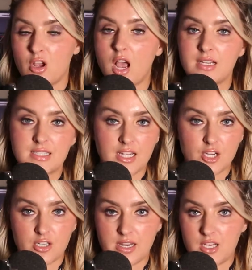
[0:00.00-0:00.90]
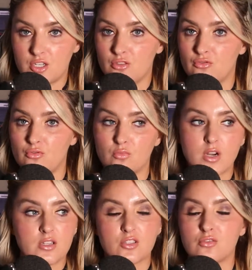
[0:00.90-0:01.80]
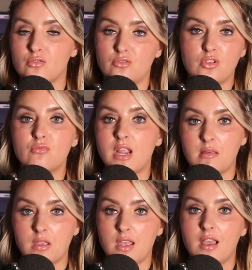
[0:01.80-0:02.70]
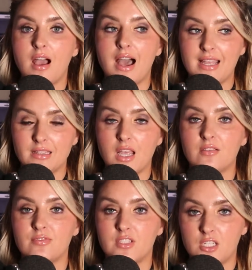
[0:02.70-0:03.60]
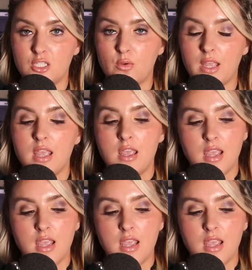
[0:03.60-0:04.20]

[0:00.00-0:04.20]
content creation, through words, through you name it. I love to do it.